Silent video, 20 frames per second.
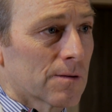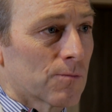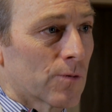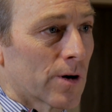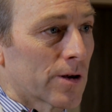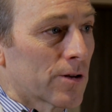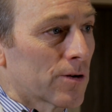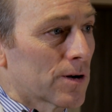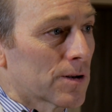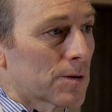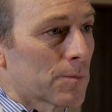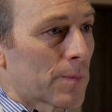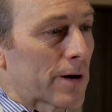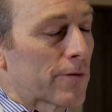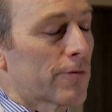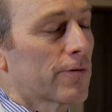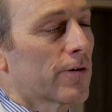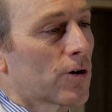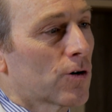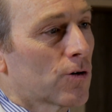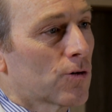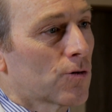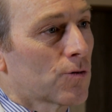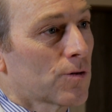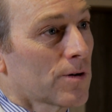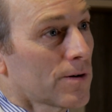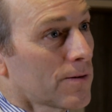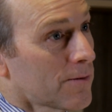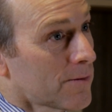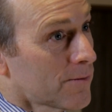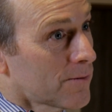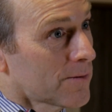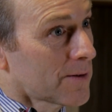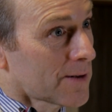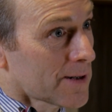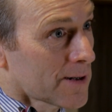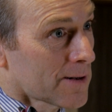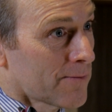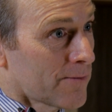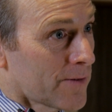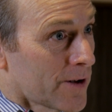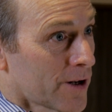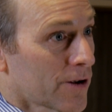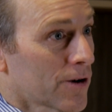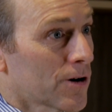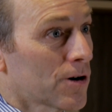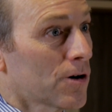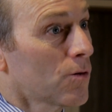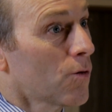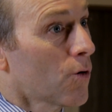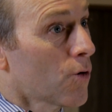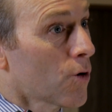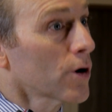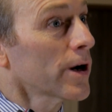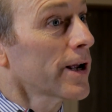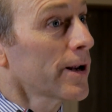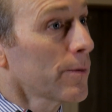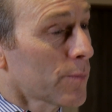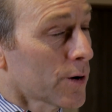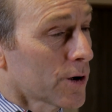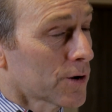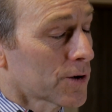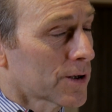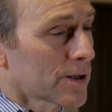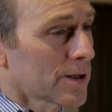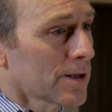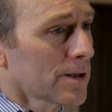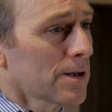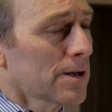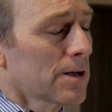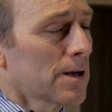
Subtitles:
whether it's by phone, video, or in person.